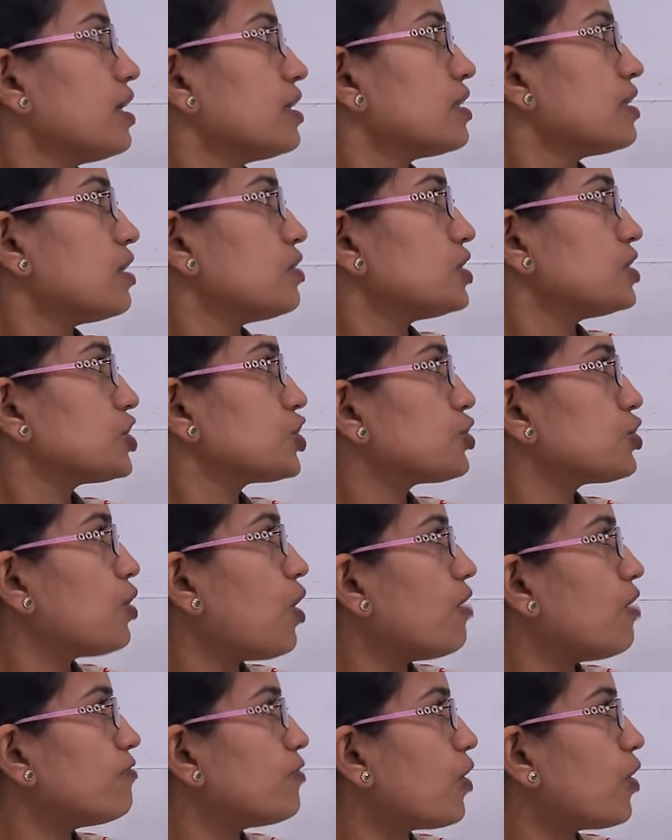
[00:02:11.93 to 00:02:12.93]
Now issue
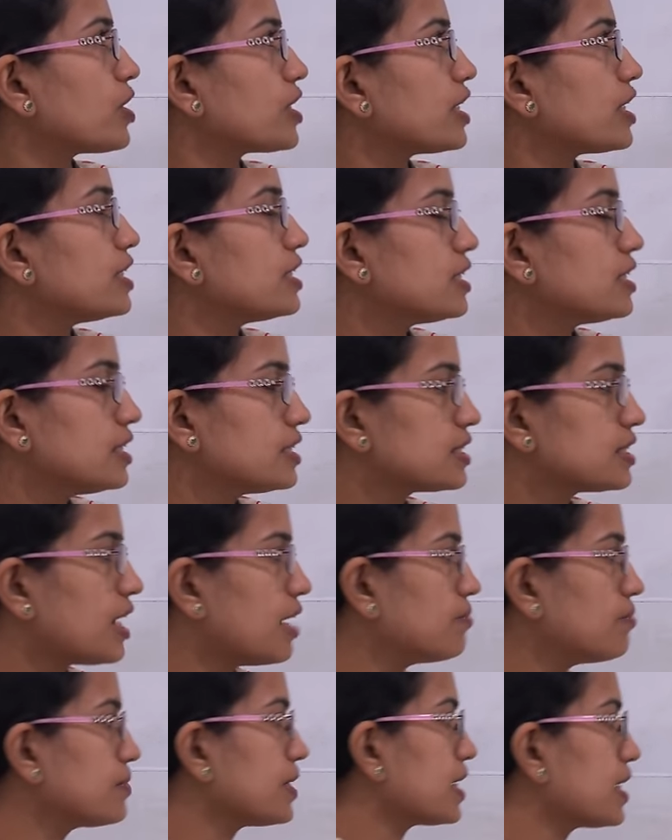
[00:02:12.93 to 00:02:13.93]
of water is
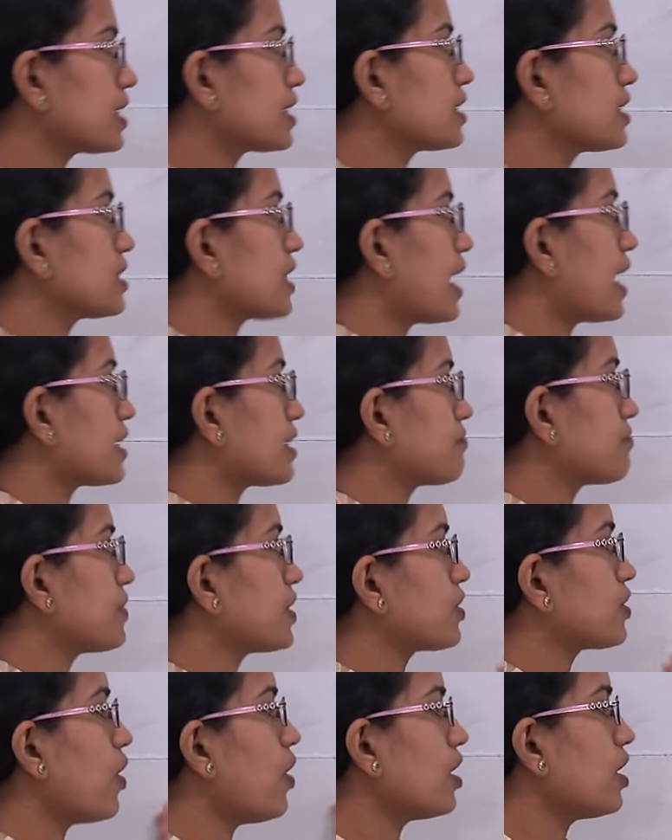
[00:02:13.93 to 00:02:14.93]
something that if
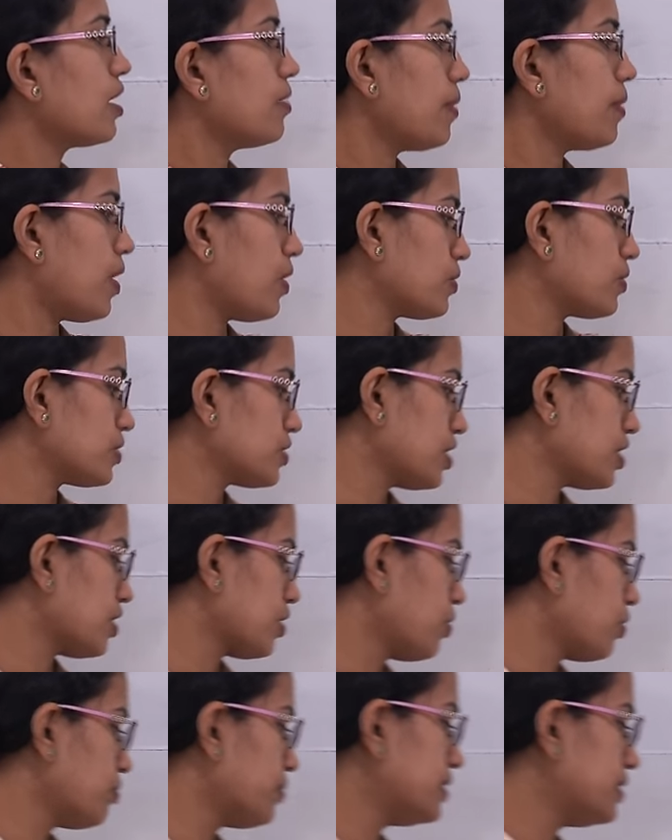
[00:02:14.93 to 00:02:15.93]
we talk about the
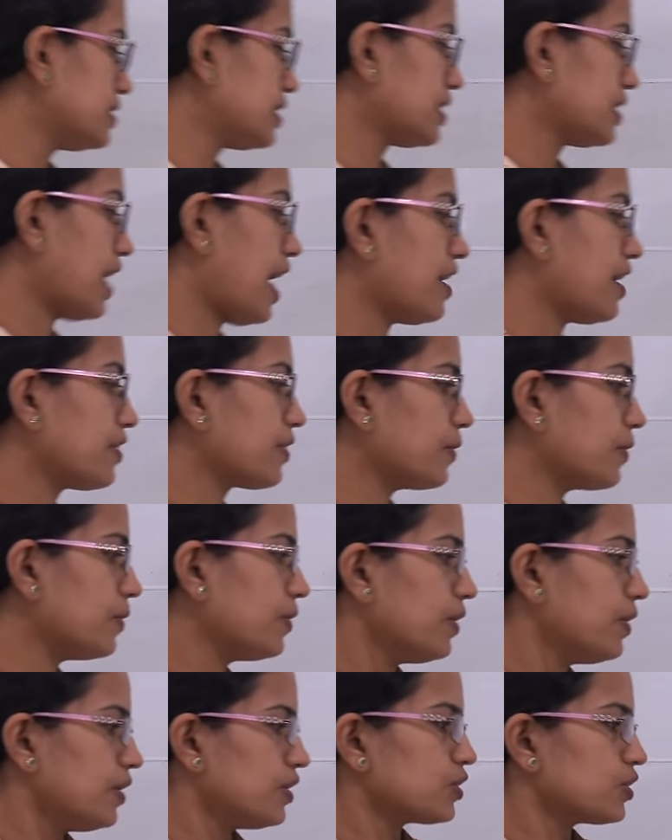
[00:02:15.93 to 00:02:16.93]
global scenario,
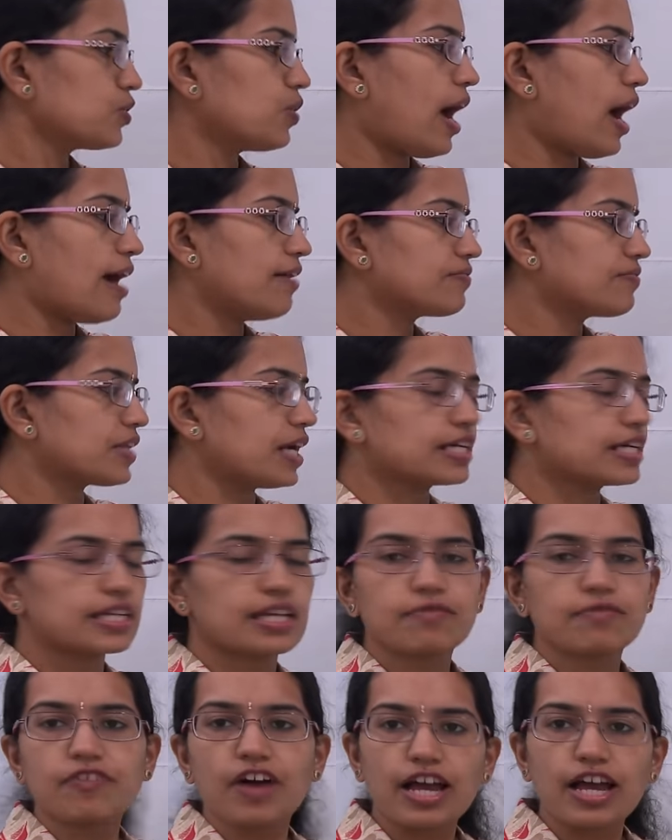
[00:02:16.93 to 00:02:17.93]
you have
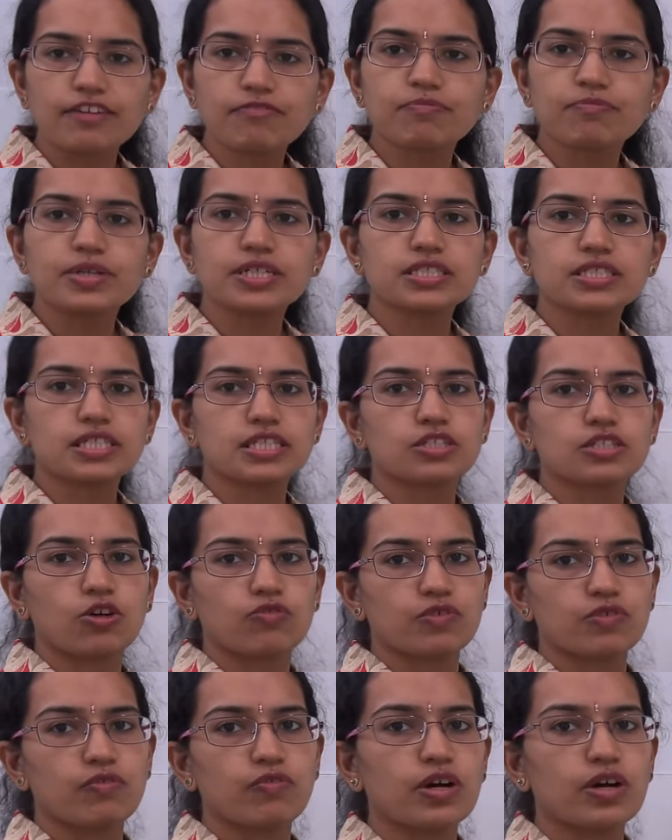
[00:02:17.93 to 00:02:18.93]
35%
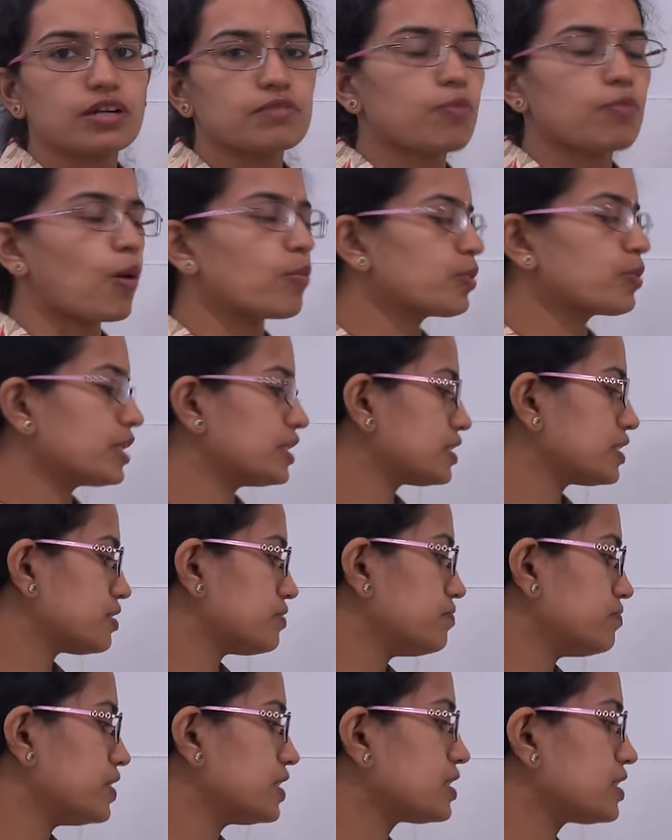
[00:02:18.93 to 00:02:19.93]
of the world
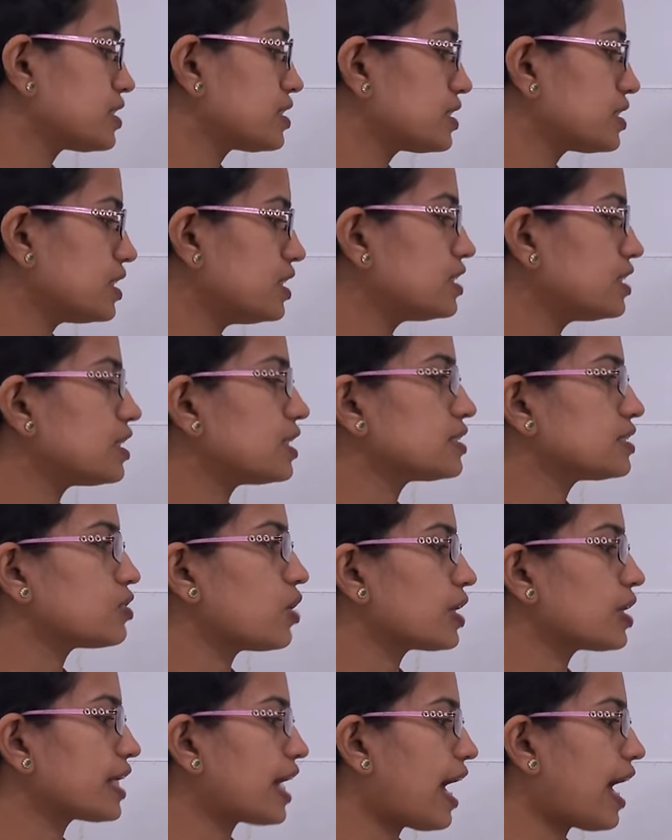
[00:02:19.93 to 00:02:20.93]
population which still does
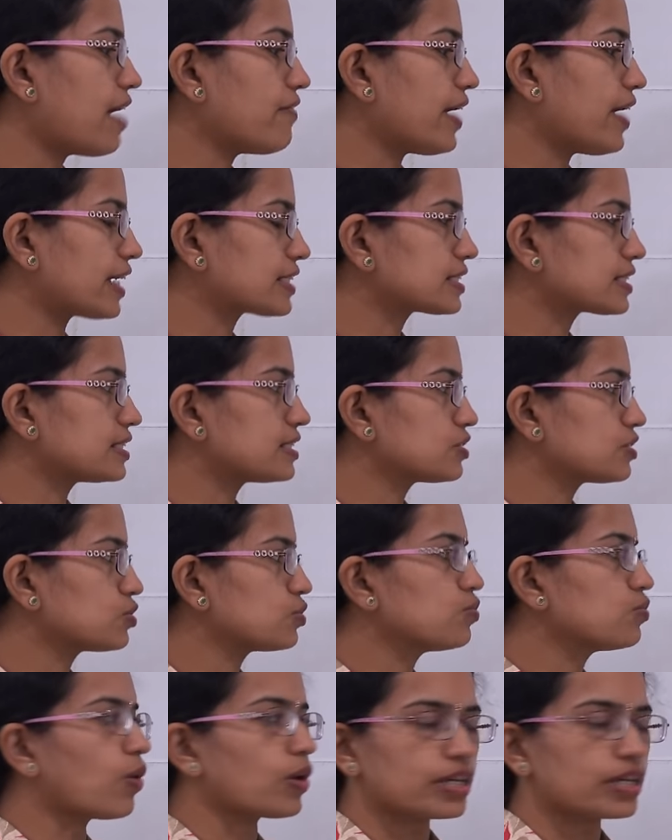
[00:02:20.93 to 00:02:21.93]
not have access to
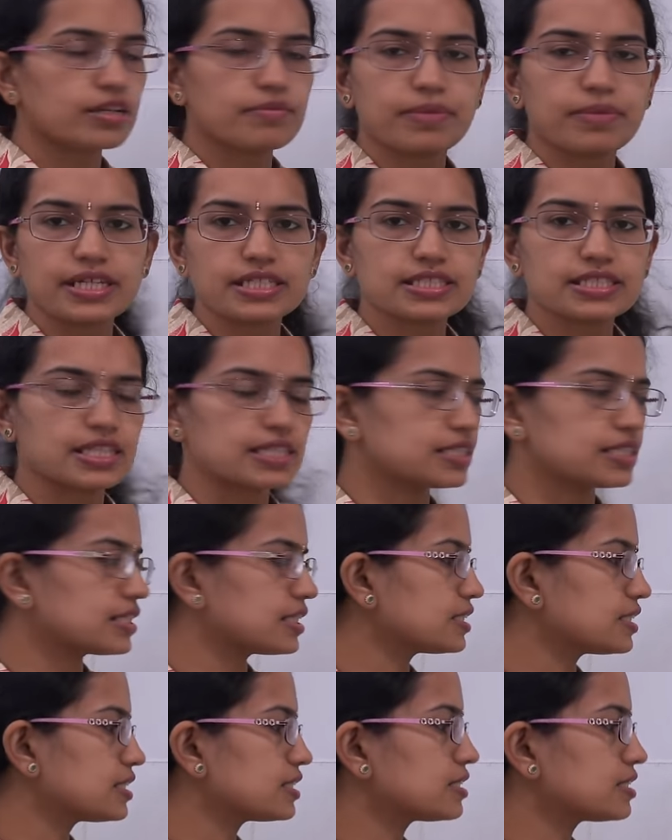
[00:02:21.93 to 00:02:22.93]
water-based
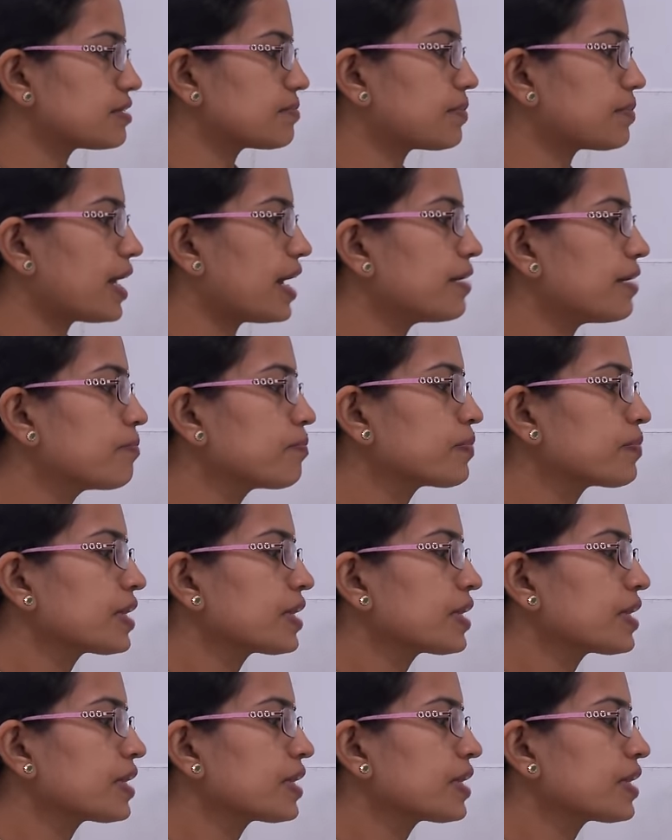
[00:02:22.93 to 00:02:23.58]
sanitation supply.